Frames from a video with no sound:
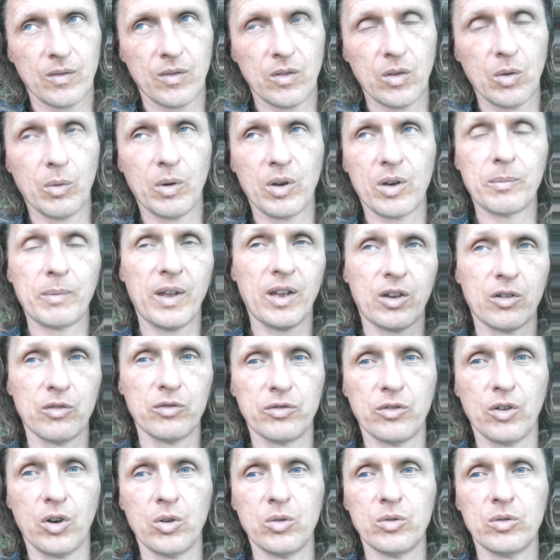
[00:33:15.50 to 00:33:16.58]
You want to make a
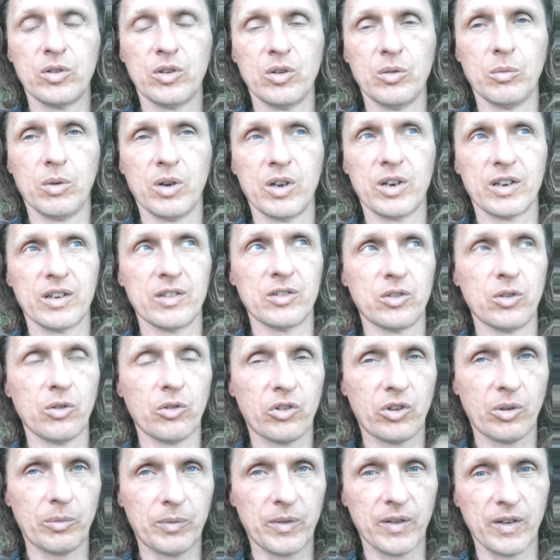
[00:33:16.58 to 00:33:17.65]
vote, you want to do
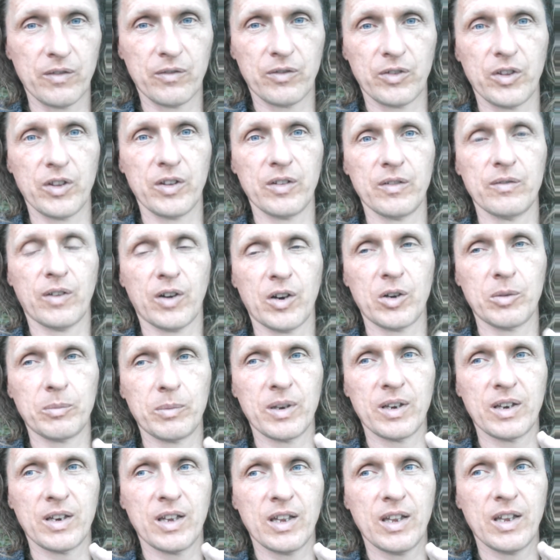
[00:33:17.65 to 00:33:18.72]
something for the
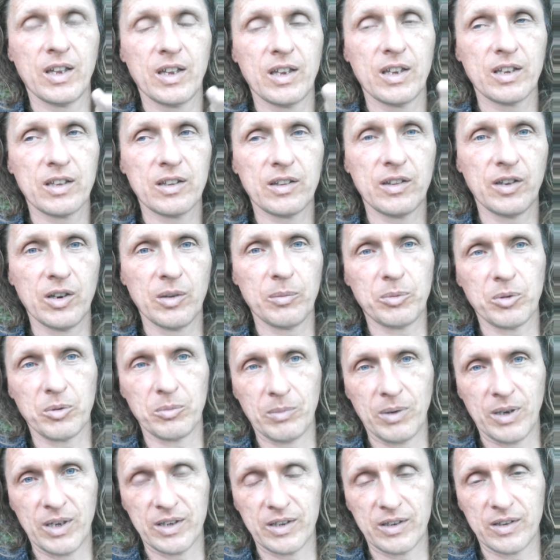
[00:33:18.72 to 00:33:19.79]
environment, clean up your
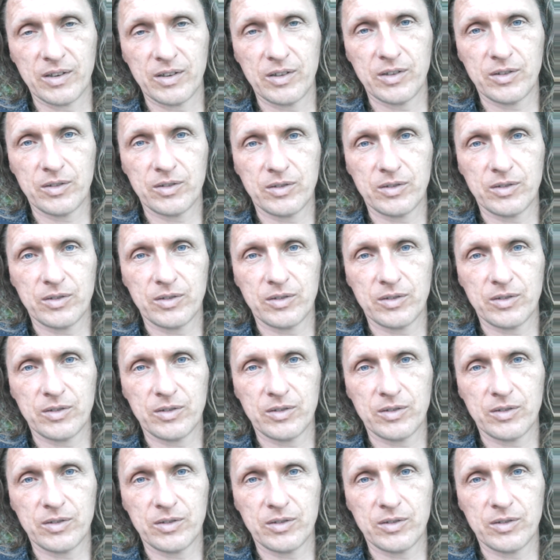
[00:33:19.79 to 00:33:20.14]
mind.